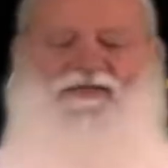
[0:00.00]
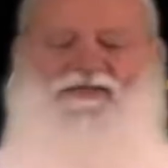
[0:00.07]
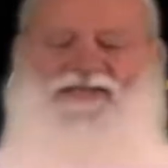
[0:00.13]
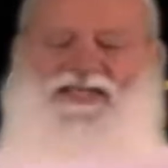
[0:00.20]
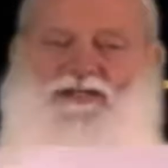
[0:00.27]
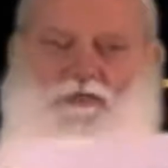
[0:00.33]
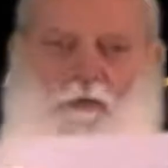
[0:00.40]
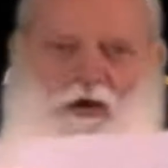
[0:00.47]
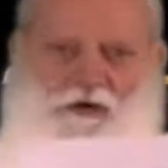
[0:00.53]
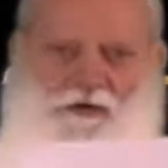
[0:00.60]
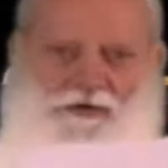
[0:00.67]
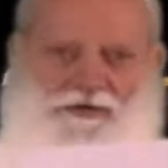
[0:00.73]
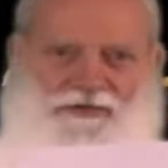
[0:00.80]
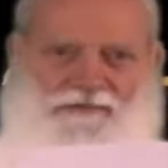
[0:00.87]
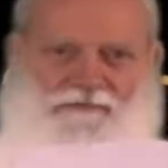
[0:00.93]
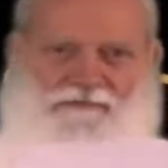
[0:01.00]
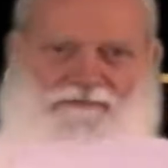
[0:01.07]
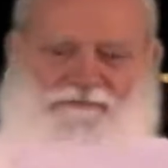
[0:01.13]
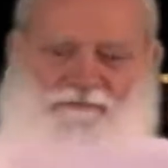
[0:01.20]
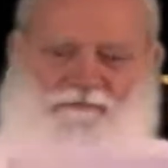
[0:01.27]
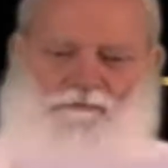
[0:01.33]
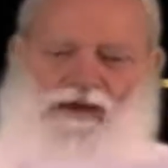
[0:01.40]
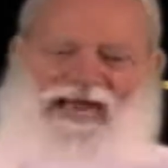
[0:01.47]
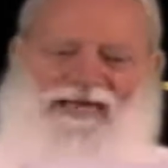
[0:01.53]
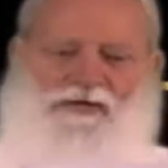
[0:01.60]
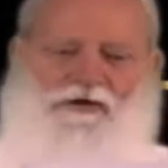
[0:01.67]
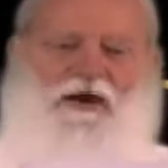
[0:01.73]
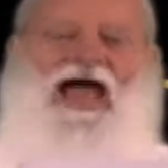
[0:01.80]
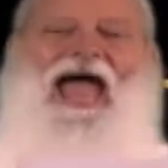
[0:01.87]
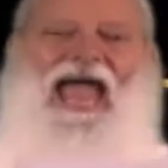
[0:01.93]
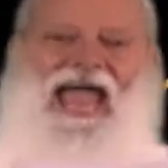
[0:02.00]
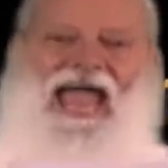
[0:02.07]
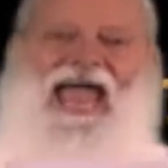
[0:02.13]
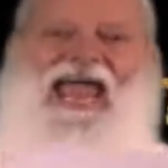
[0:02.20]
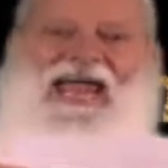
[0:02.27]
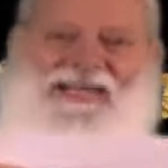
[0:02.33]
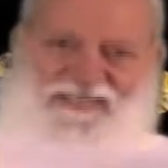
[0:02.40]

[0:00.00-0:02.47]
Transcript: this word right here. Eh,